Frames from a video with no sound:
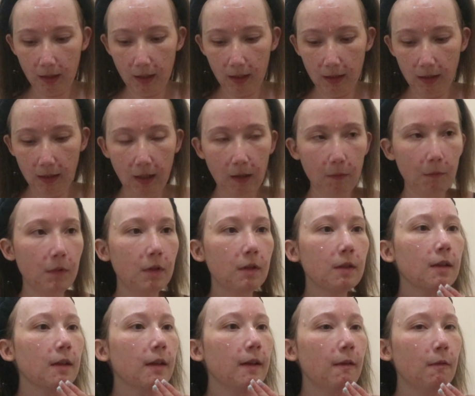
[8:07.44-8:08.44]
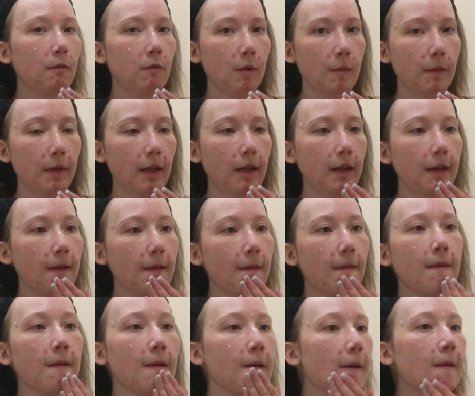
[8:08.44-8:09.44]
And then we're just gonna rub it in.
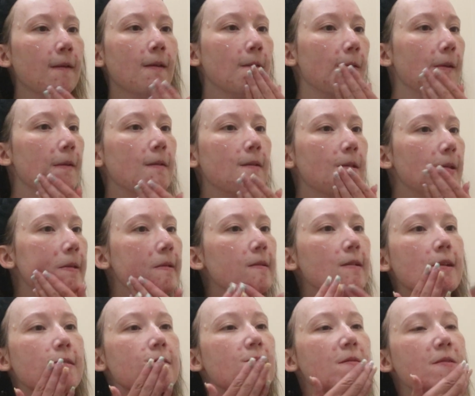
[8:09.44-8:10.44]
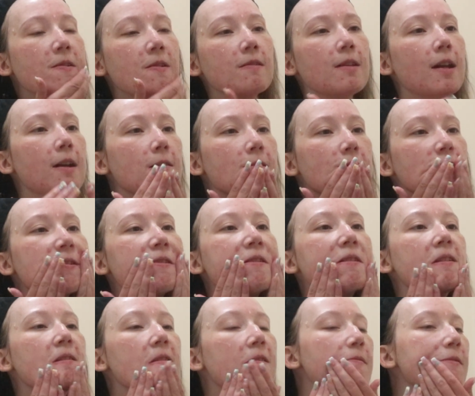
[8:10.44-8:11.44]
I do it in like
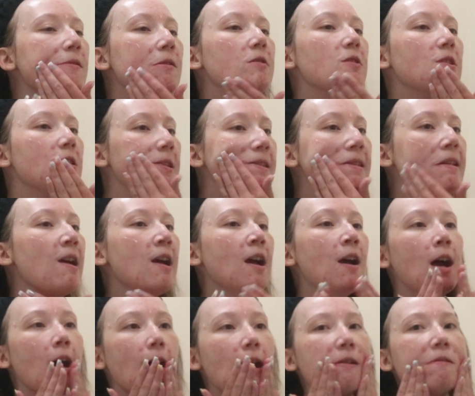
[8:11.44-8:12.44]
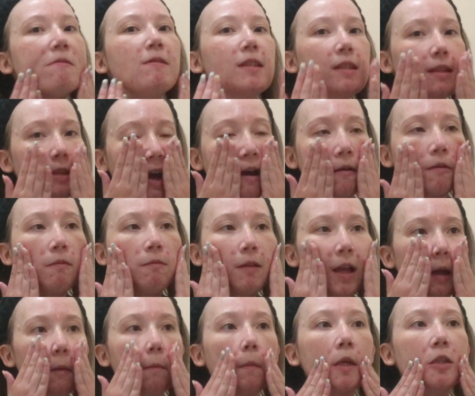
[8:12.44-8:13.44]
circular motions. I always start with
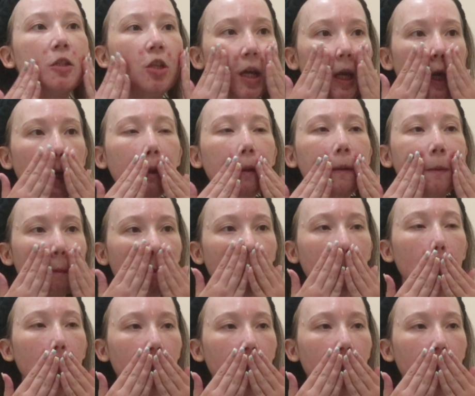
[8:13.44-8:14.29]
like my chin